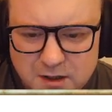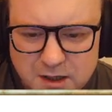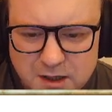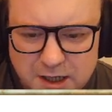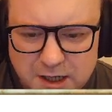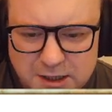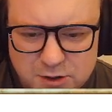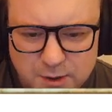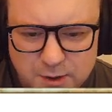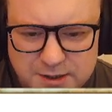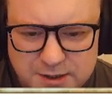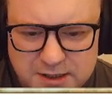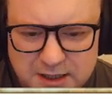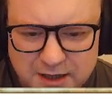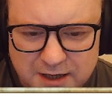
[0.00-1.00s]
in
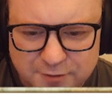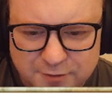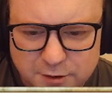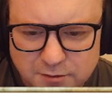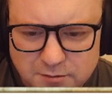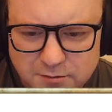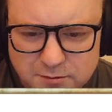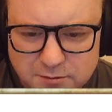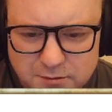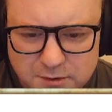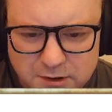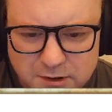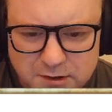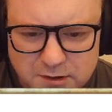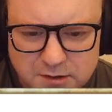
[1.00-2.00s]
2011.
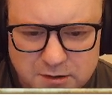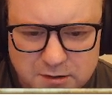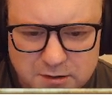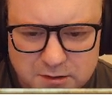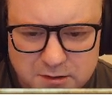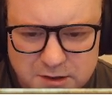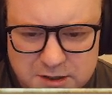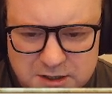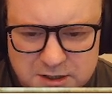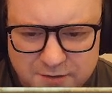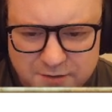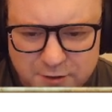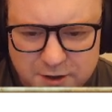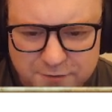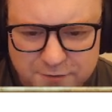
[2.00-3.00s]
Let's have
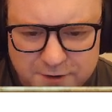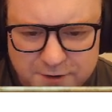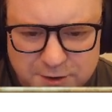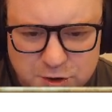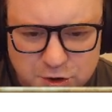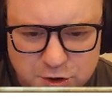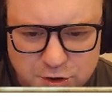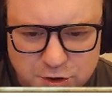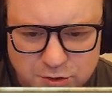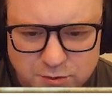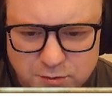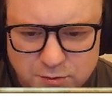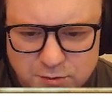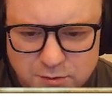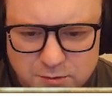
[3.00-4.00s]
a look if that's true.
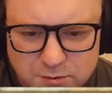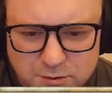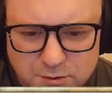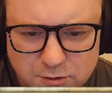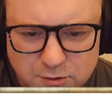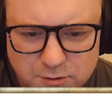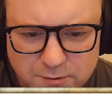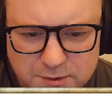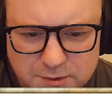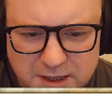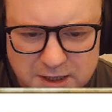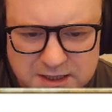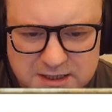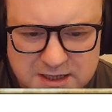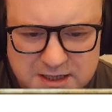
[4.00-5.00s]

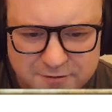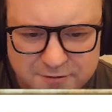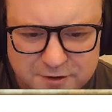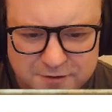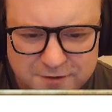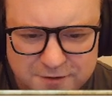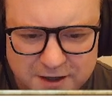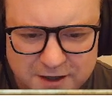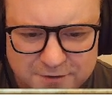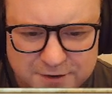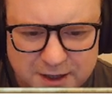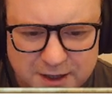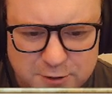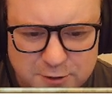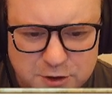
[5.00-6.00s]
Obtained
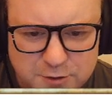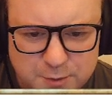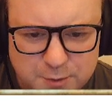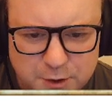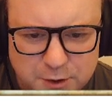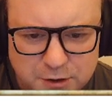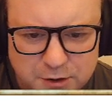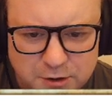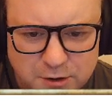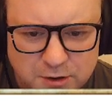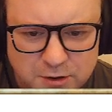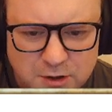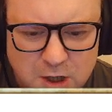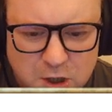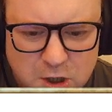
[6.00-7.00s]
75,000 per year.
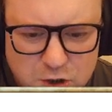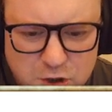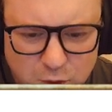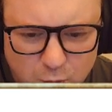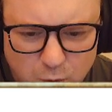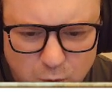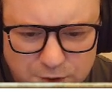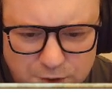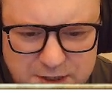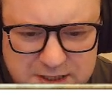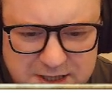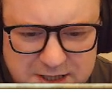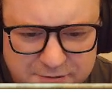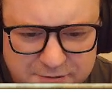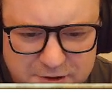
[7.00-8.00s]
So what is
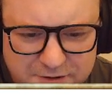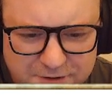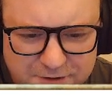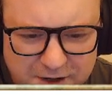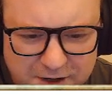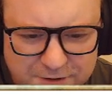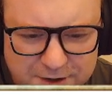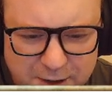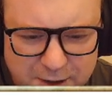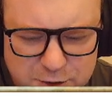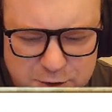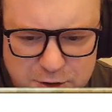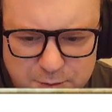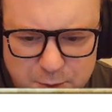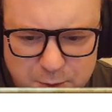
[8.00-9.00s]

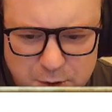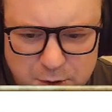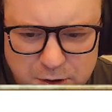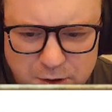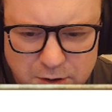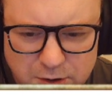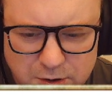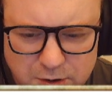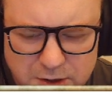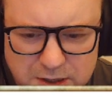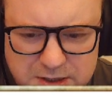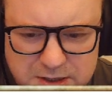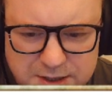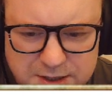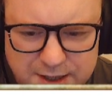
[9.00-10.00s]
75,000 per year?
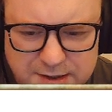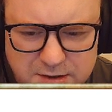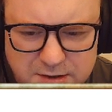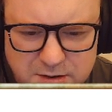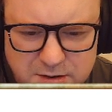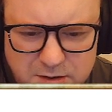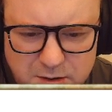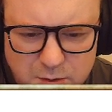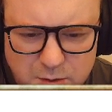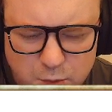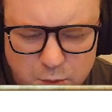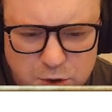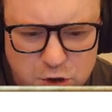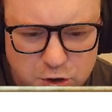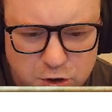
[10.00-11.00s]
Is that...
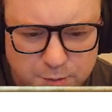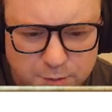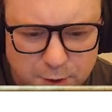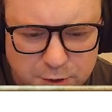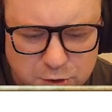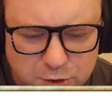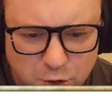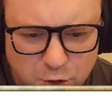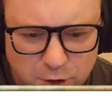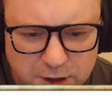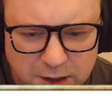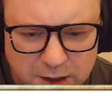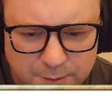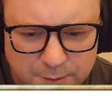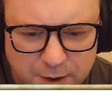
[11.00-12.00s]
Which group are you
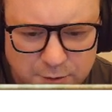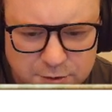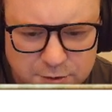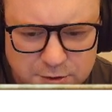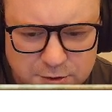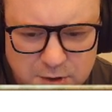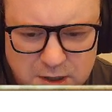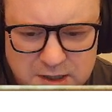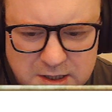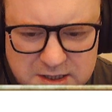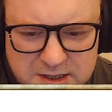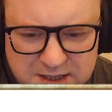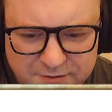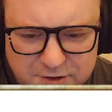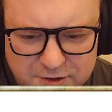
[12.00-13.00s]
talking about?
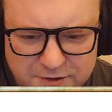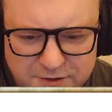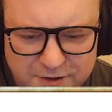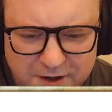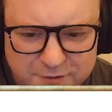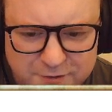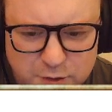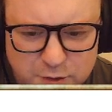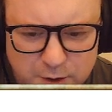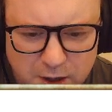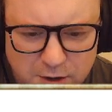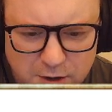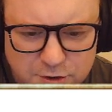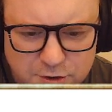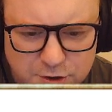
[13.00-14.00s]
75 to
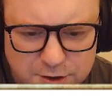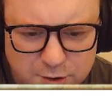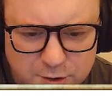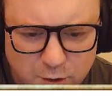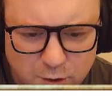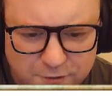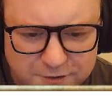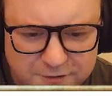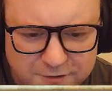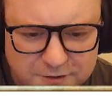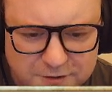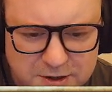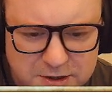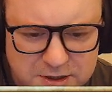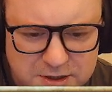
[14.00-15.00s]
100 or
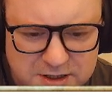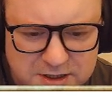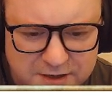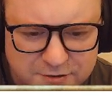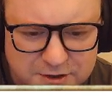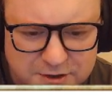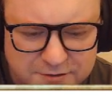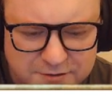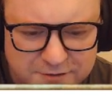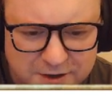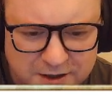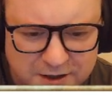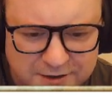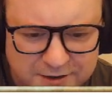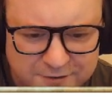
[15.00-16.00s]
50 to
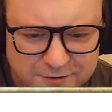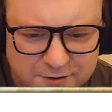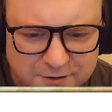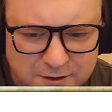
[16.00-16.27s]
75?